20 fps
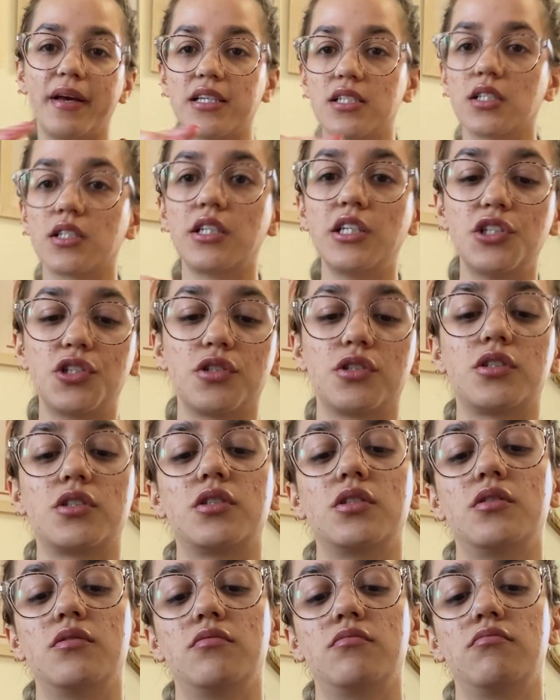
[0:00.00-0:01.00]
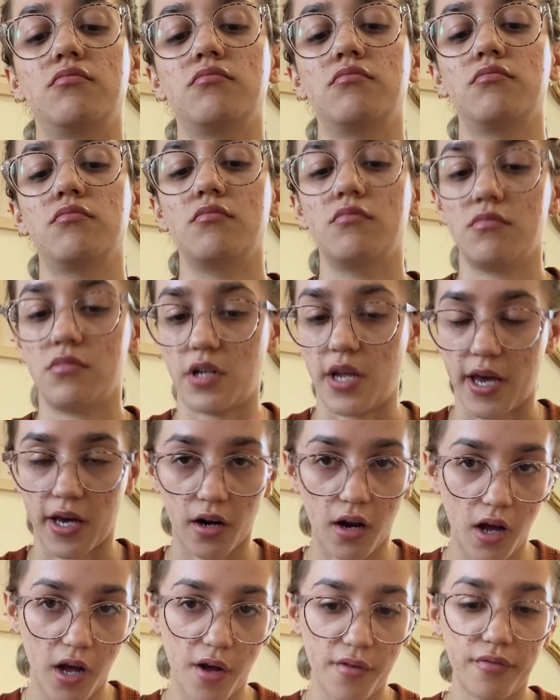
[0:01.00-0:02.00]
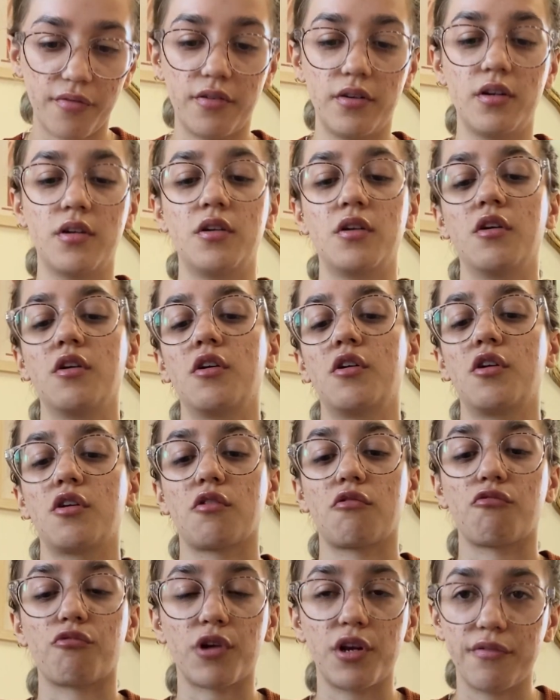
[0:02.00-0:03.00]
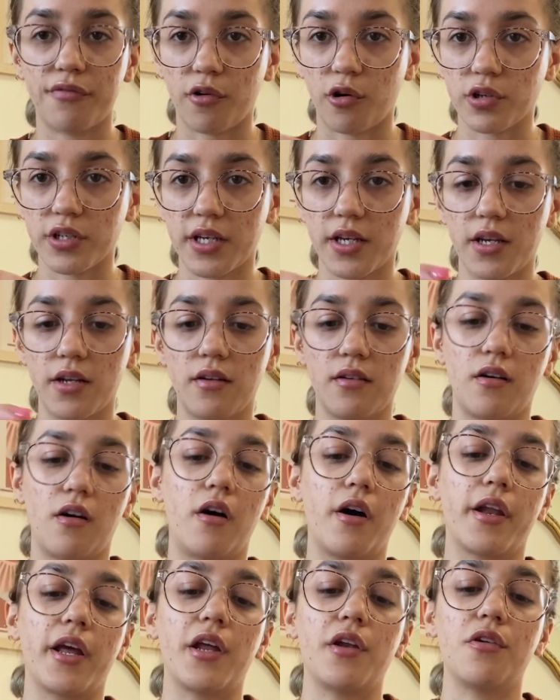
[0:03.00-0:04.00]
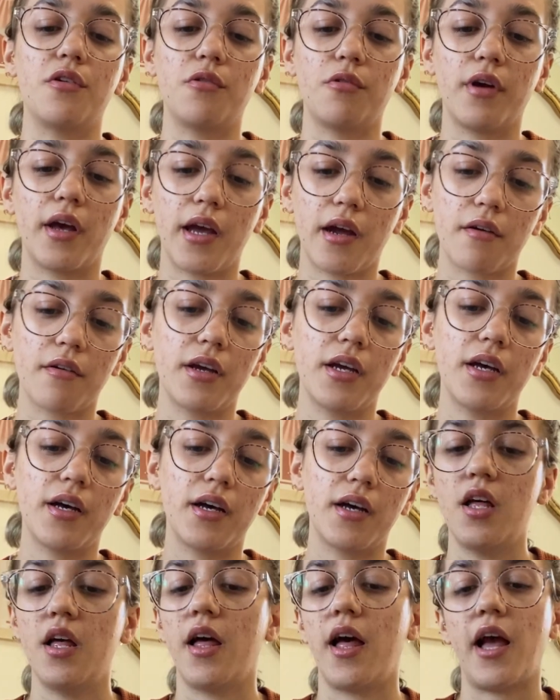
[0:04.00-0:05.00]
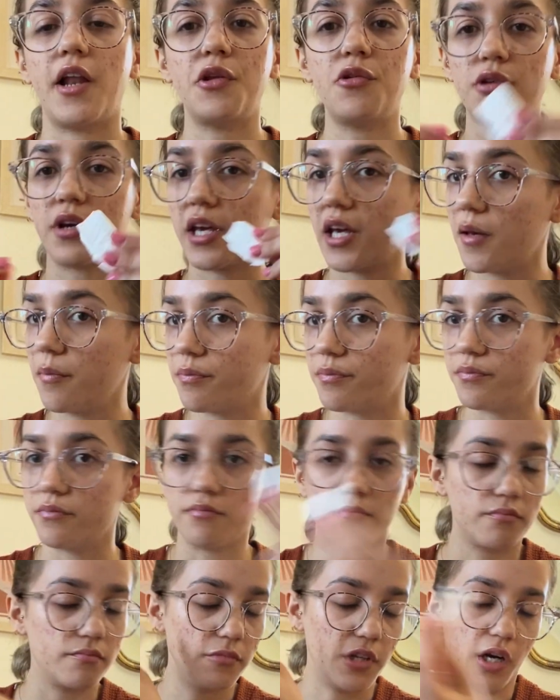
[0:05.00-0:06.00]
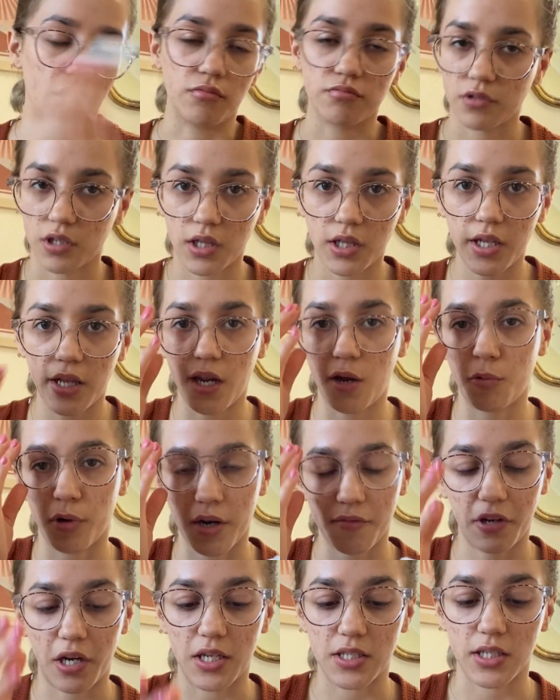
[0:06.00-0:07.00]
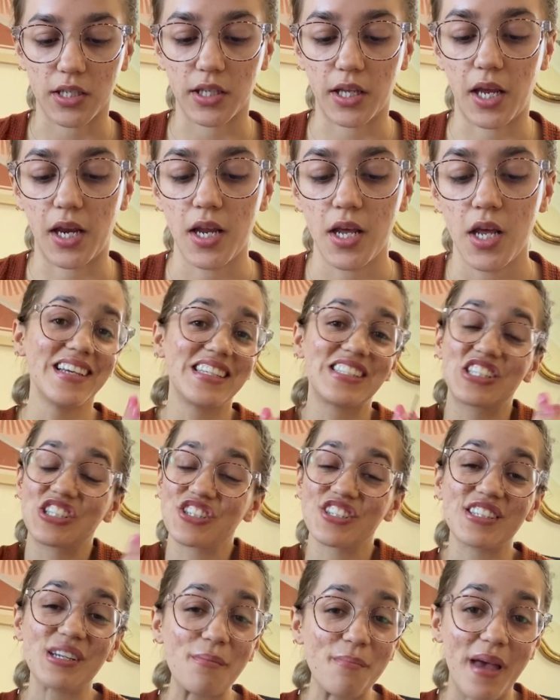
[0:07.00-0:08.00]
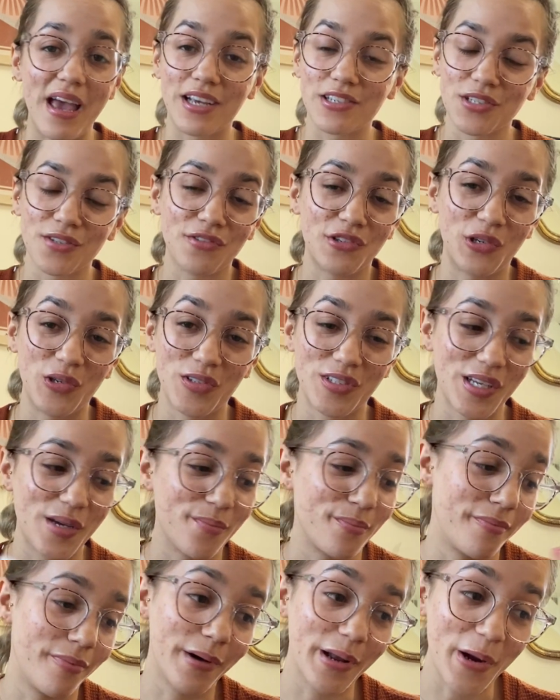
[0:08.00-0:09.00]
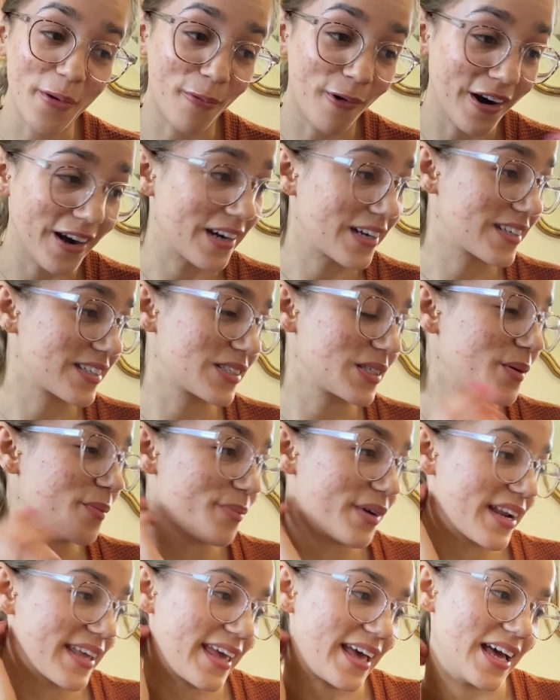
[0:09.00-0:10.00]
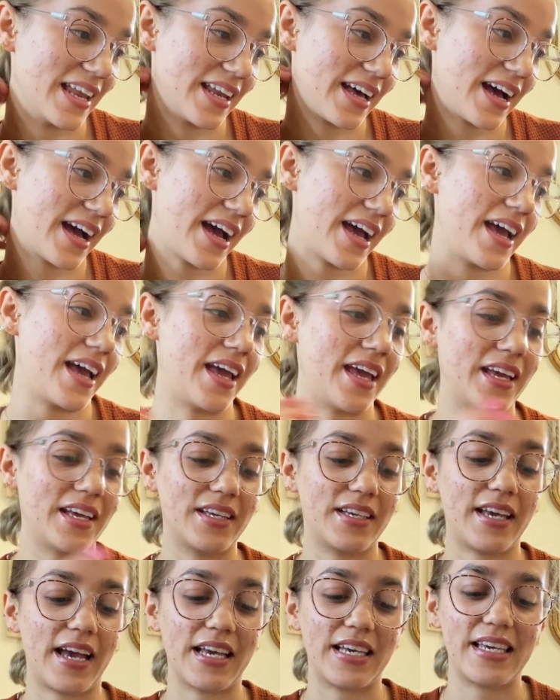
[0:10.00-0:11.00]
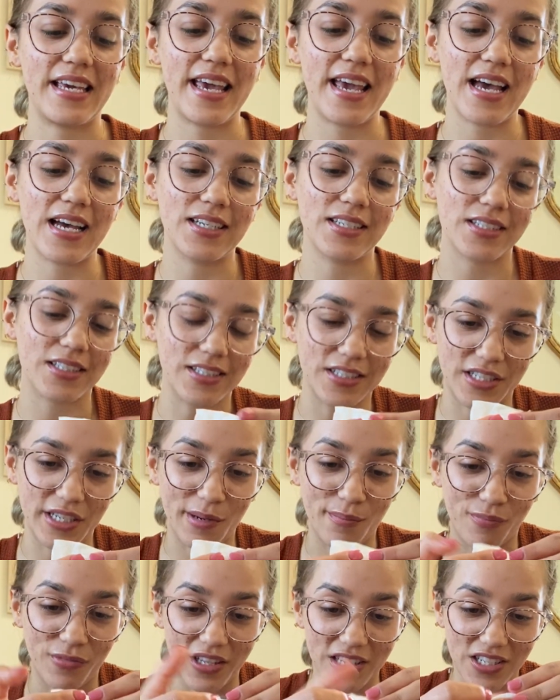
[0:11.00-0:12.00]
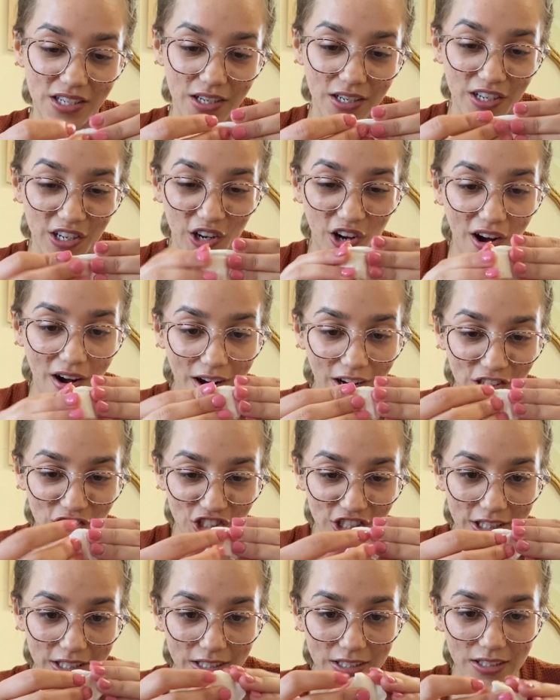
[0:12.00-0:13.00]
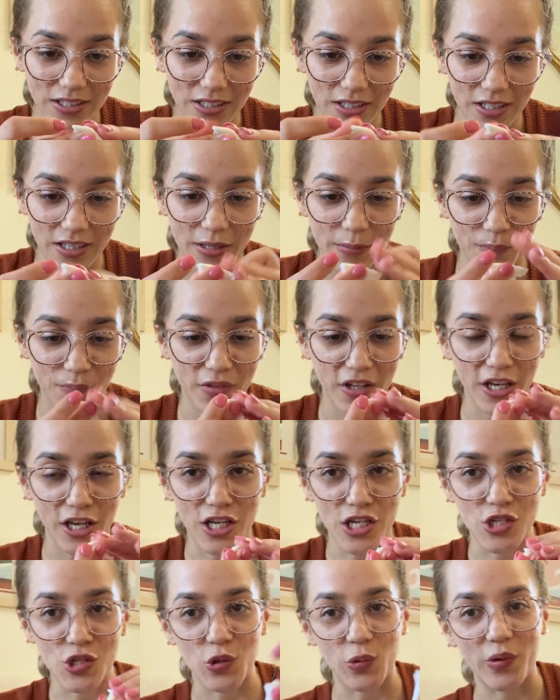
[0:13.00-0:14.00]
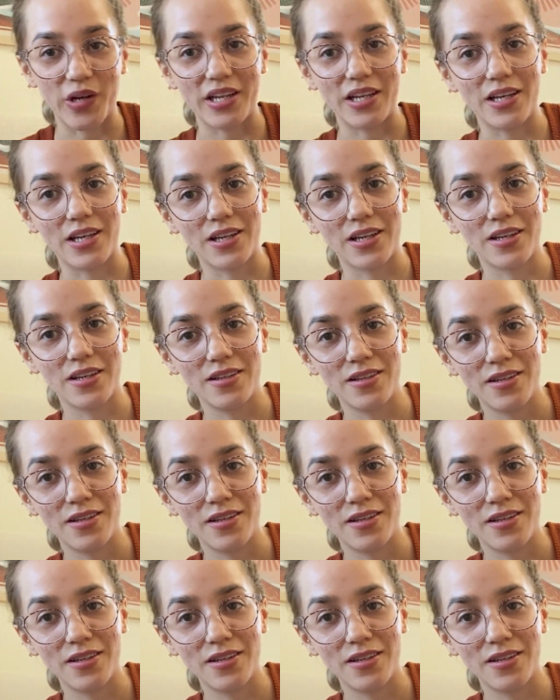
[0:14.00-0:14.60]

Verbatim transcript: basically just take it off, refold it on a new area, and you keep, you know, cleaning whatever you need to clean. It's just a makeshift Q-tip, but it works. But again, I, I can't dip this concoction into a